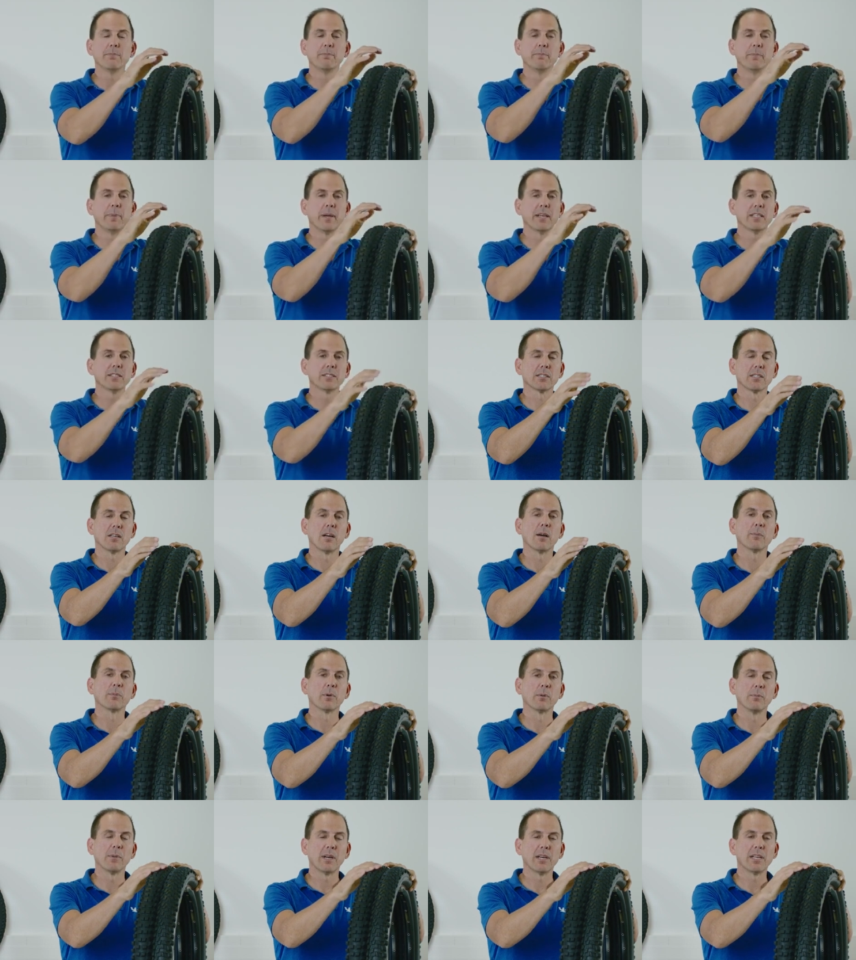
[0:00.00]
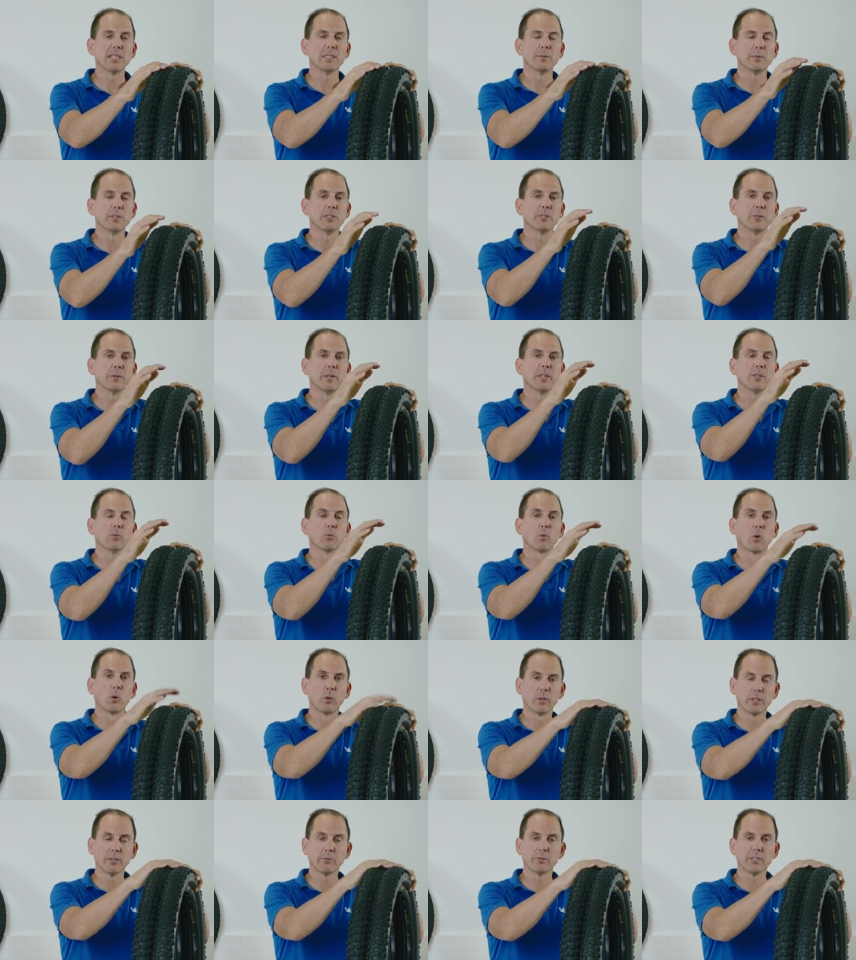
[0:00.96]
best compromise between
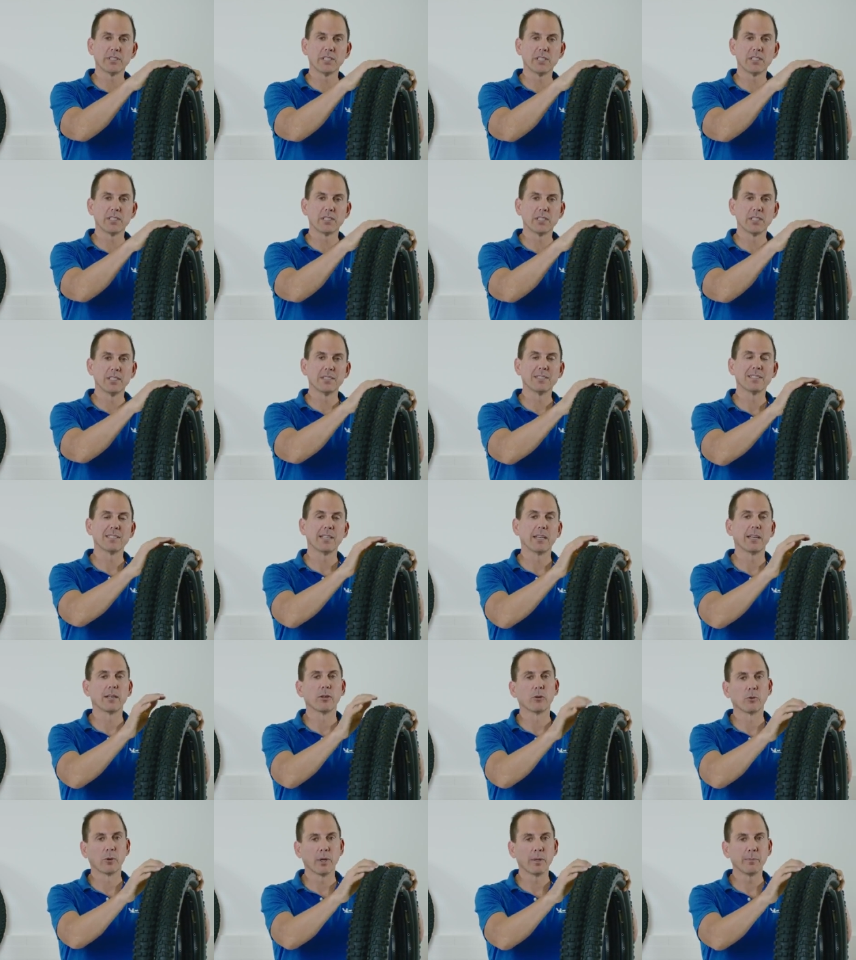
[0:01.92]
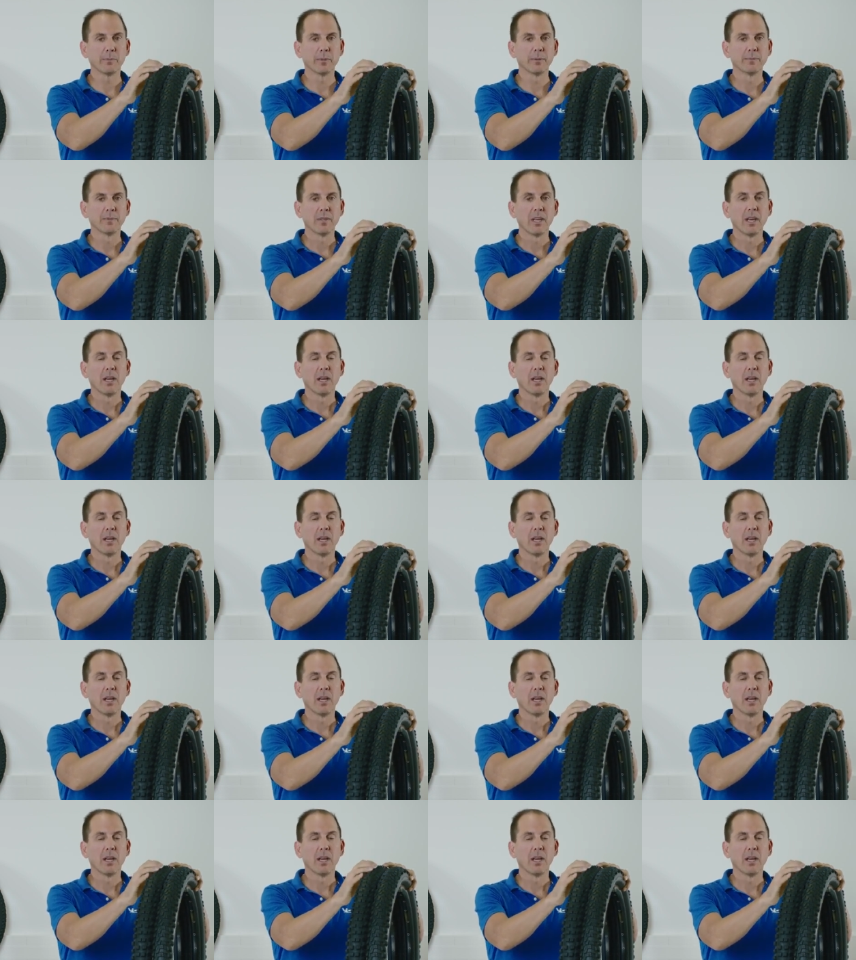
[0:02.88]
rolling resistance and grip,